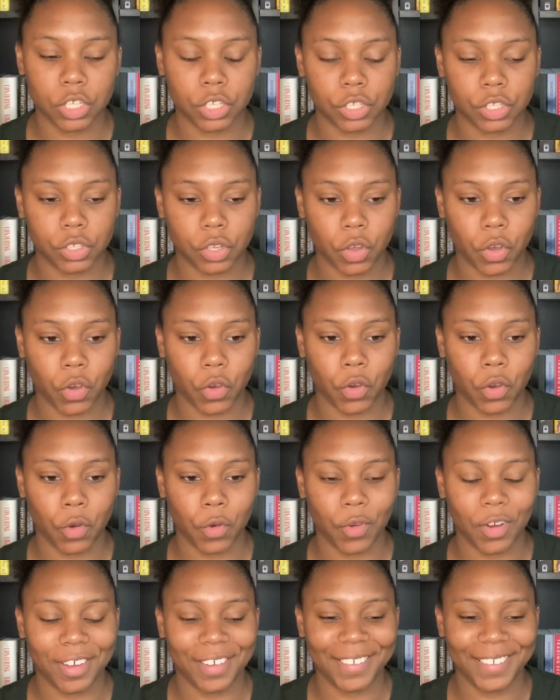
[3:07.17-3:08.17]

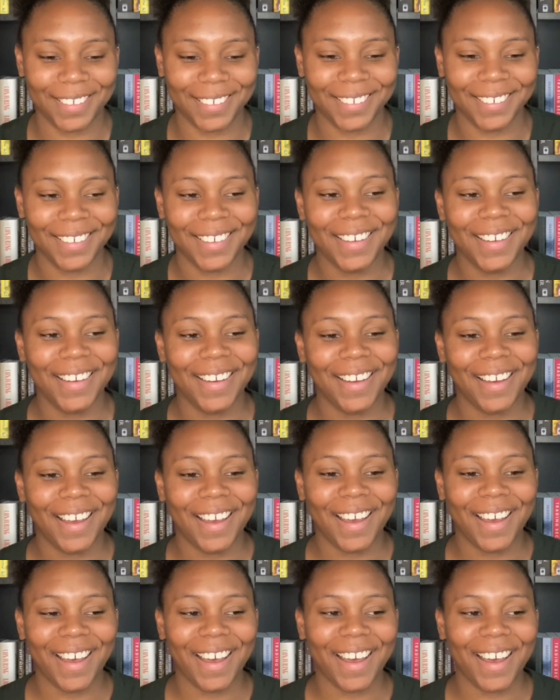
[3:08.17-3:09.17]
So
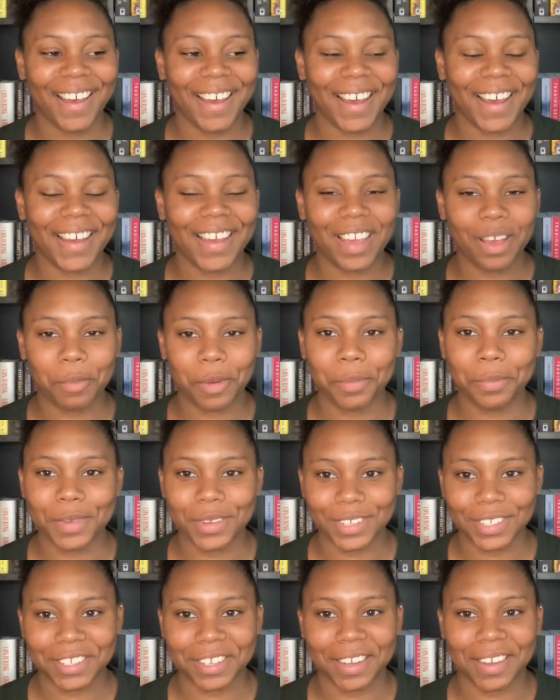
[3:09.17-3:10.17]
I am on
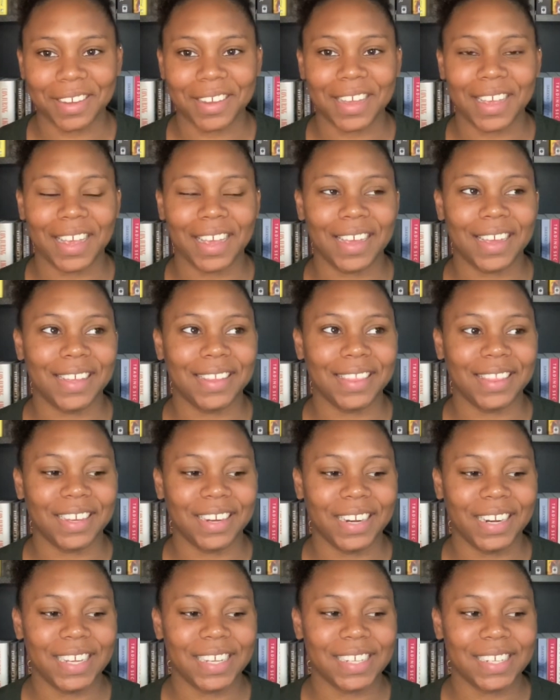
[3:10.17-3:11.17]
BookTok, and
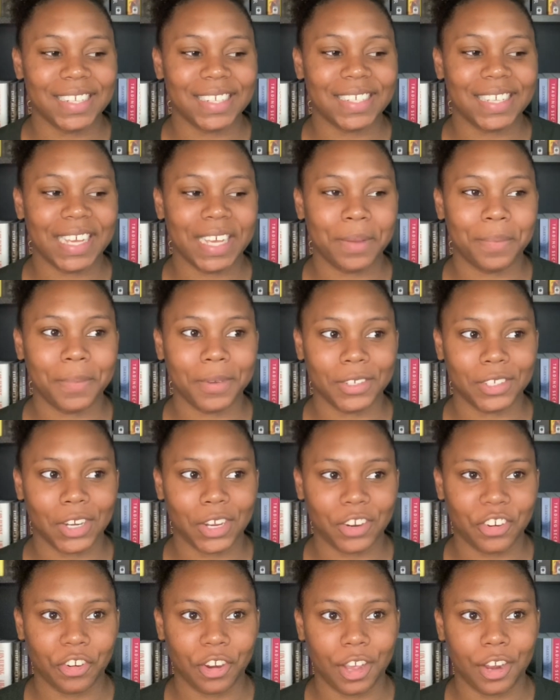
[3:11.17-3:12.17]
there is a
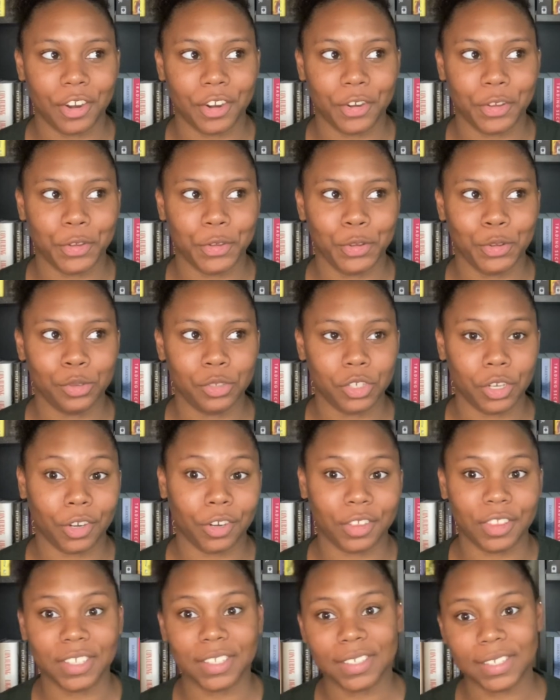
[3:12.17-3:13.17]
BookTok creator who
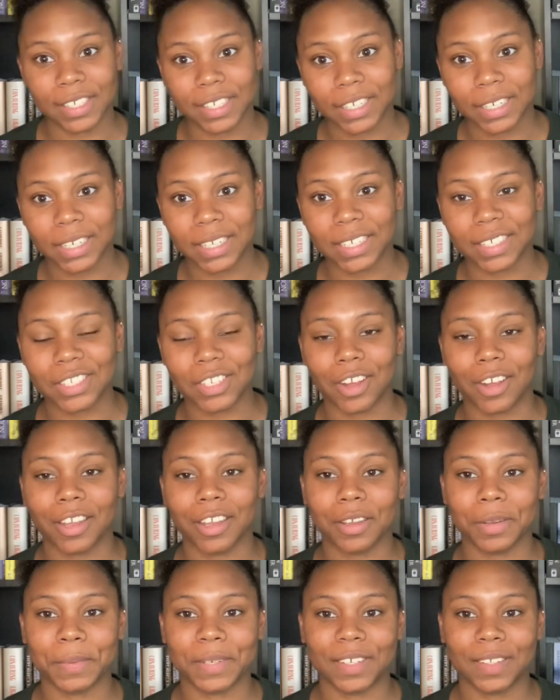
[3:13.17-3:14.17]
started this series
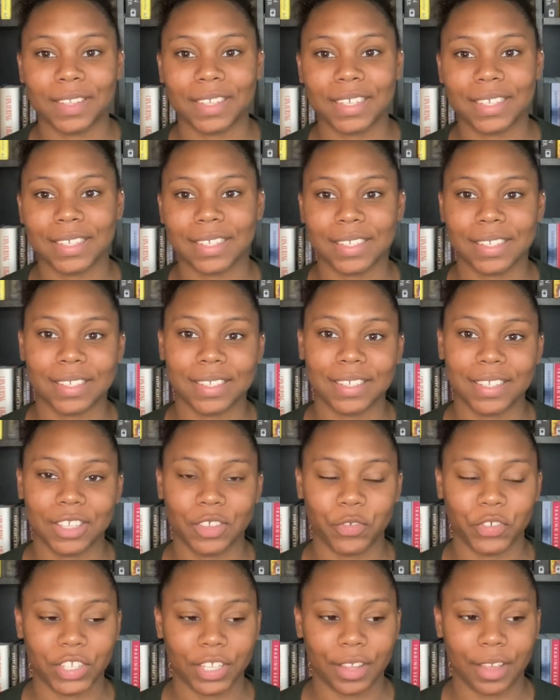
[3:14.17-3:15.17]
talking about the Assistant to the
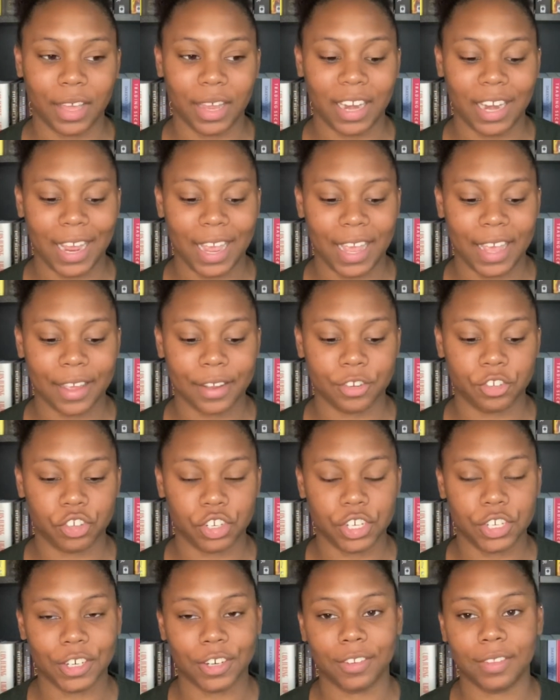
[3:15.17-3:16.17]
Villain, and
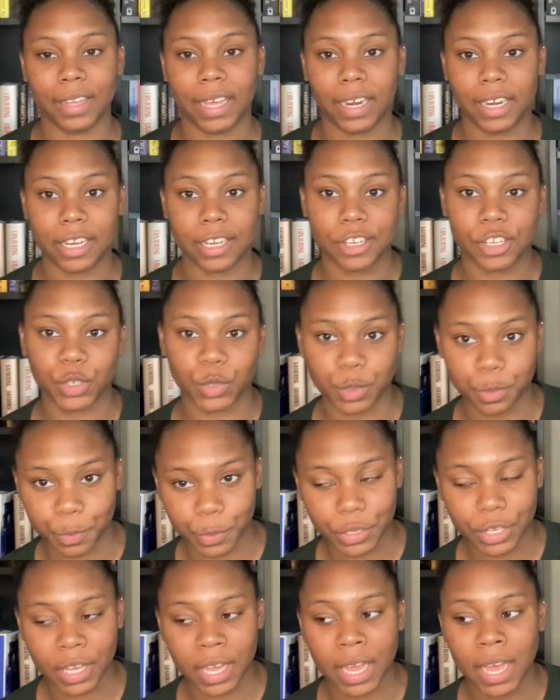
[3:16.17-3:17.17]
she turned that into a
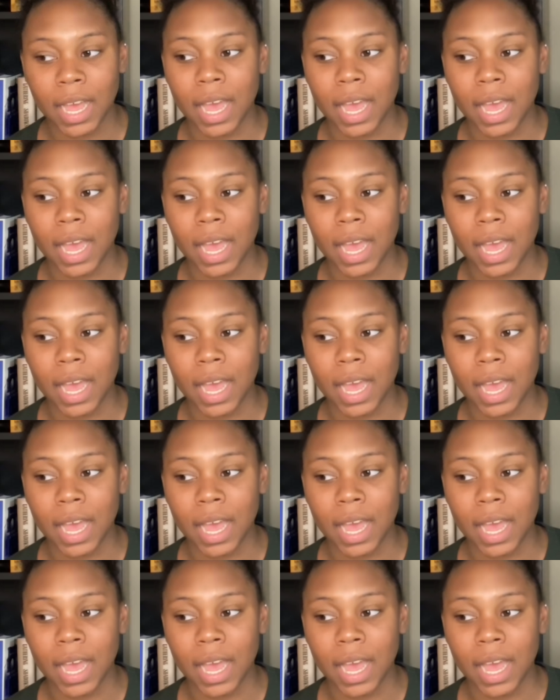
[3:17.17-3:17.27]
book.